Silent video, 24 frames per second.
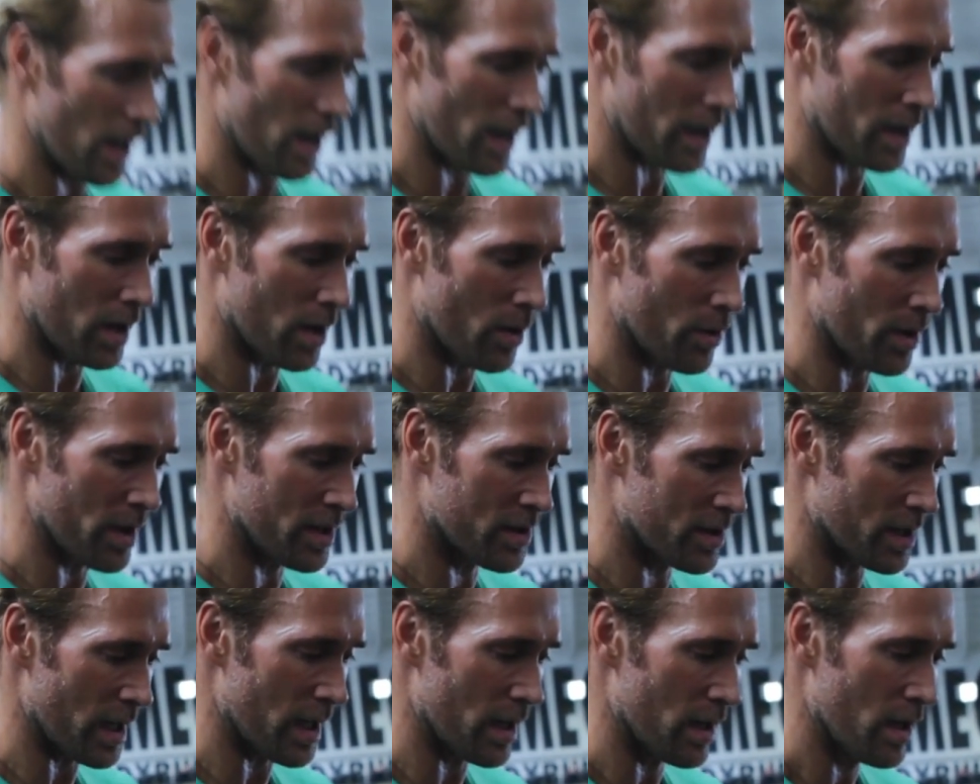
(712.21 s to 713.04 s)
I can already
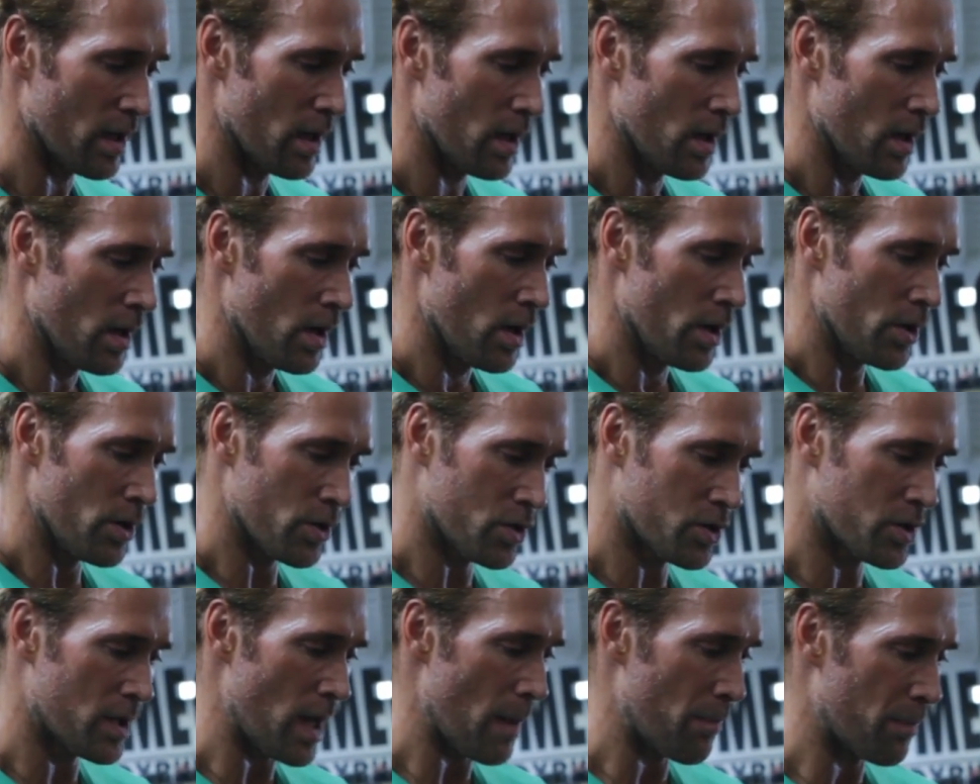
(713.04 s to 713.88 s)
see it.
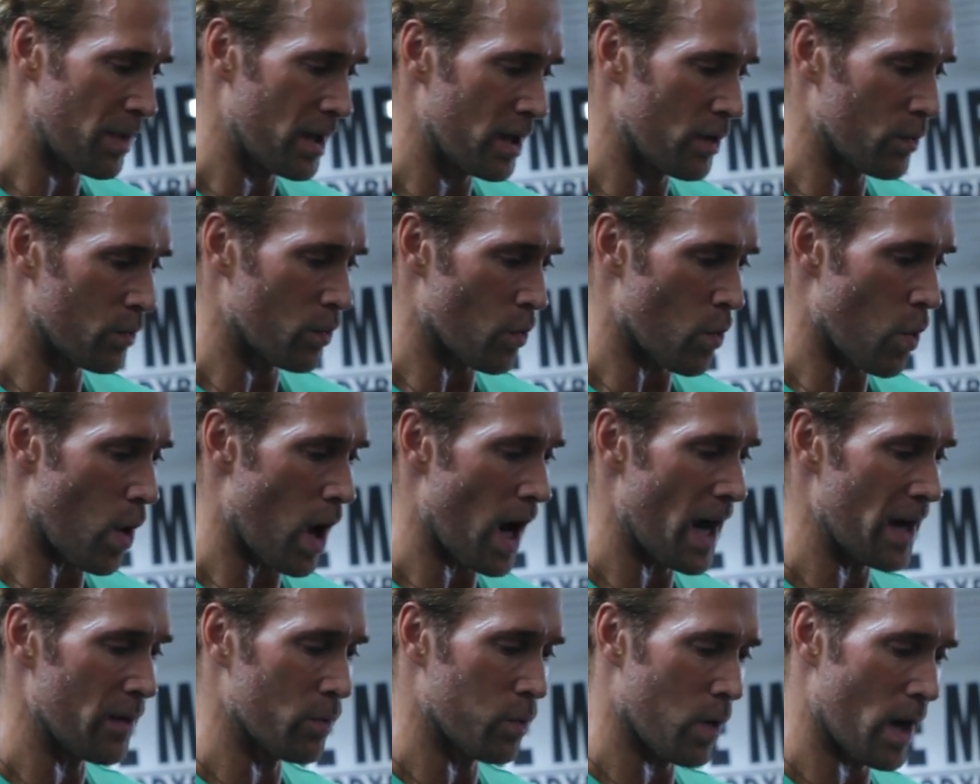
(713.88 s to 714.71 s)
You're stepping in
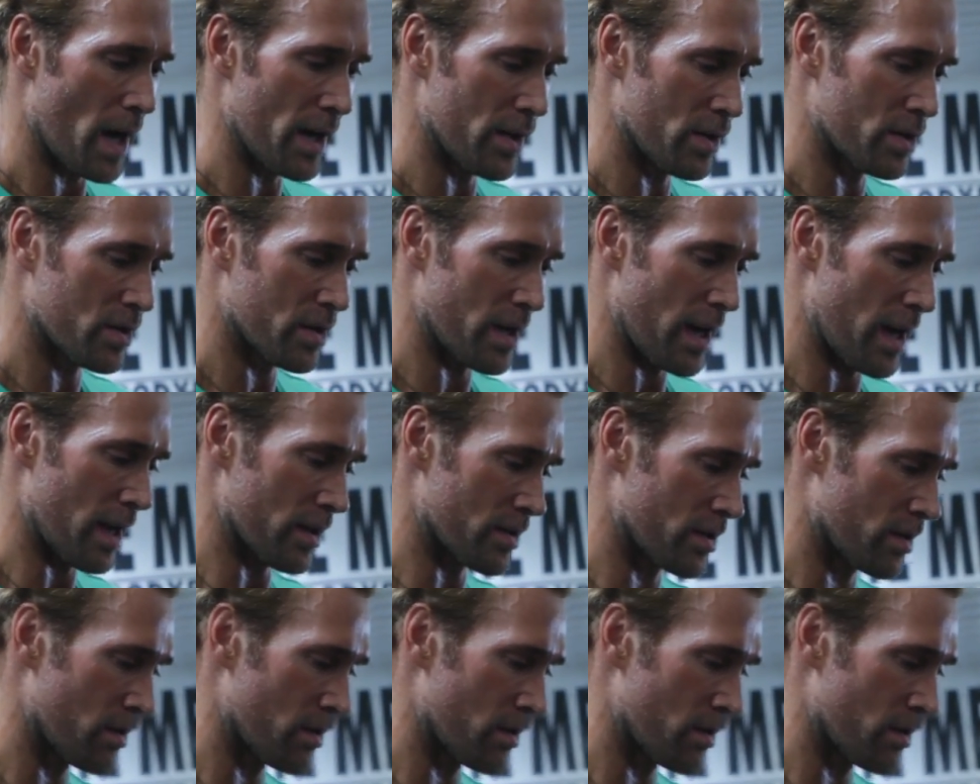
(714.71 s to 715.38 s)
wide stance.